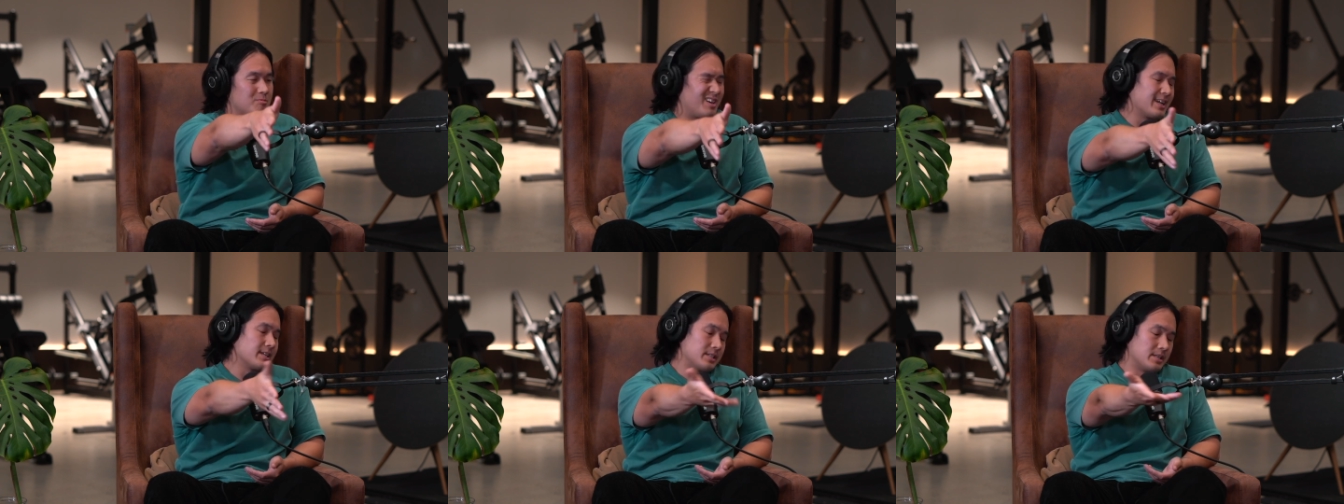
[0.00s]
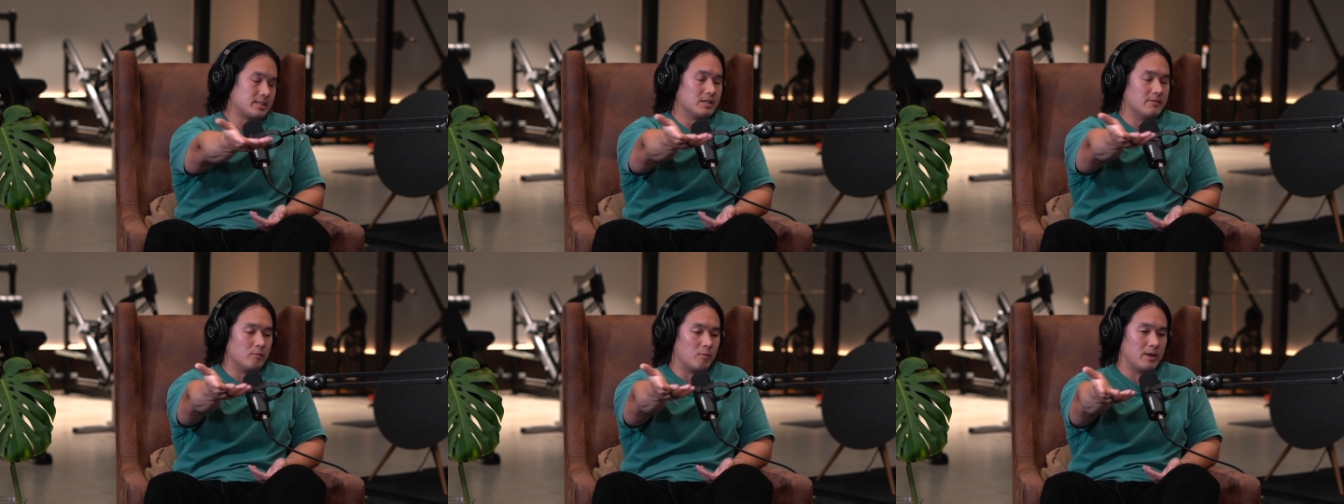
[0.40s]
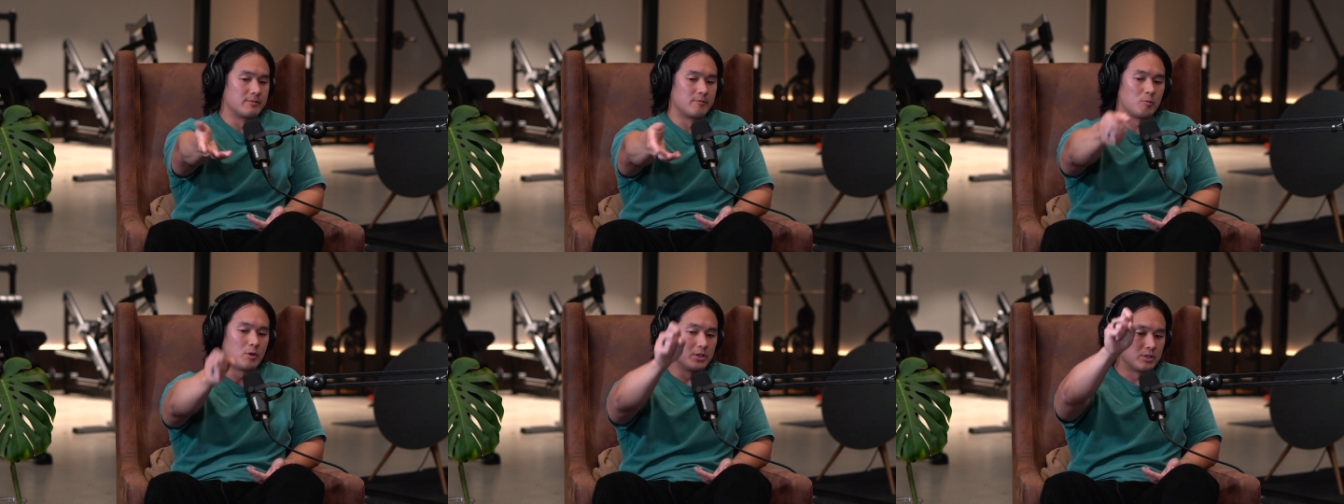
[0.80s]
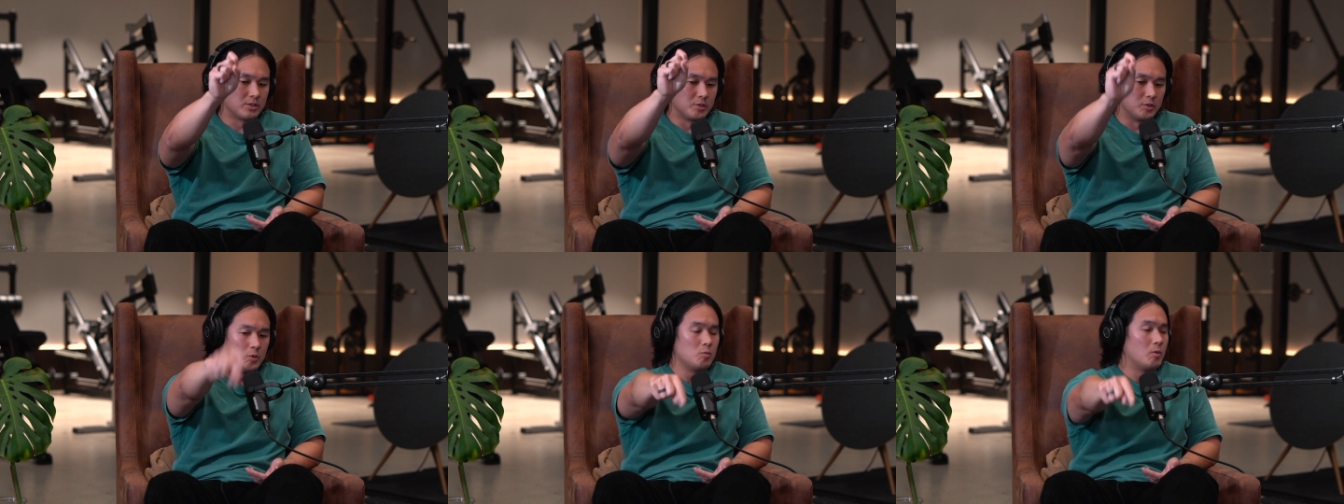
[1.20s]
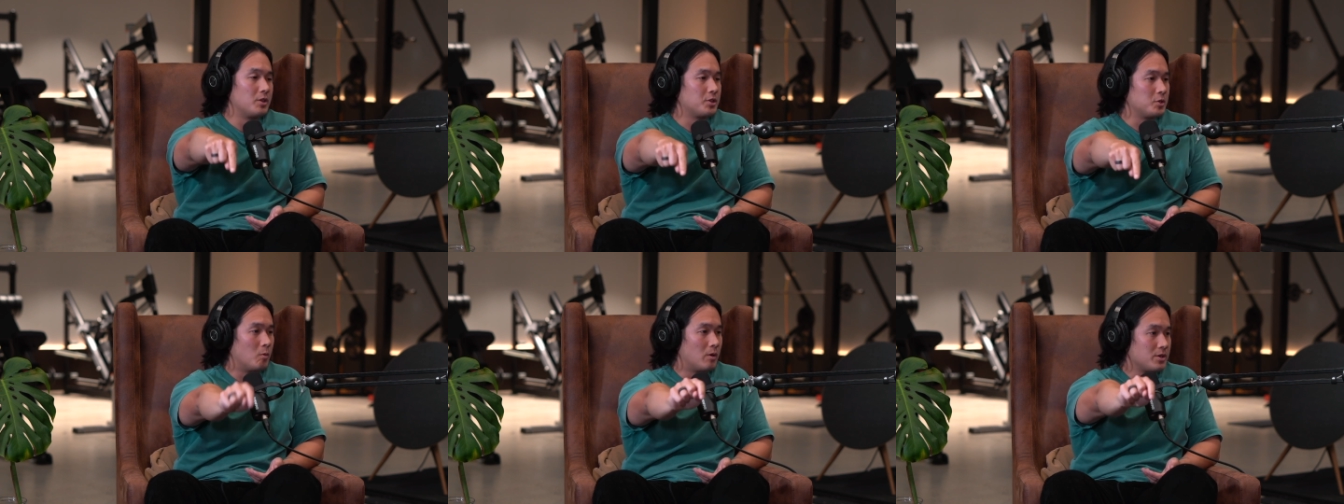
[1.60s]
I guess it is self-awareness of what you
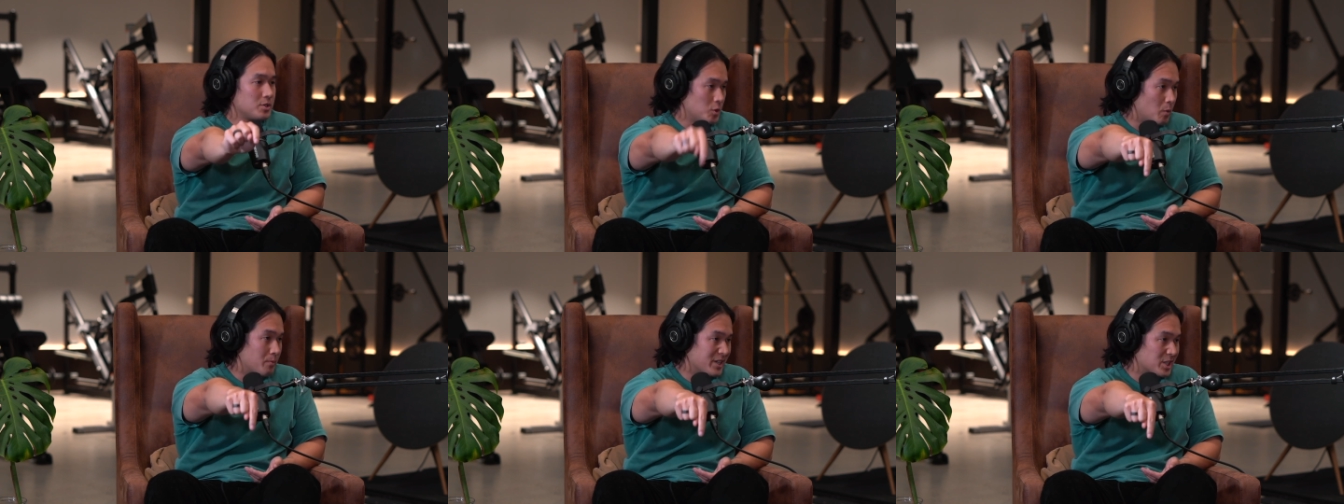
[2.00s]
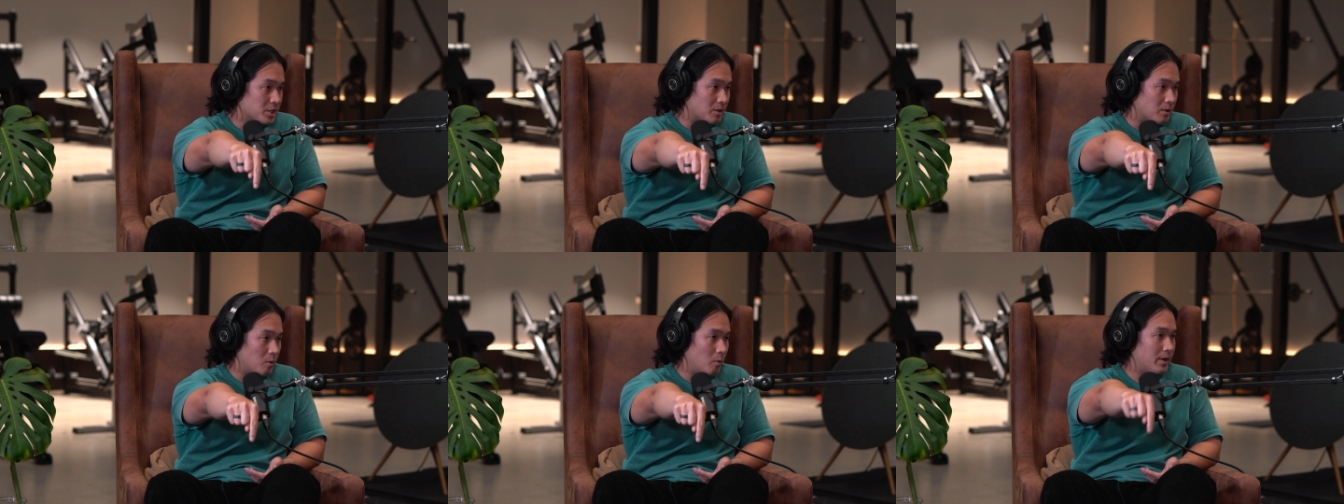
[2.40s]
want to do. What is your mission?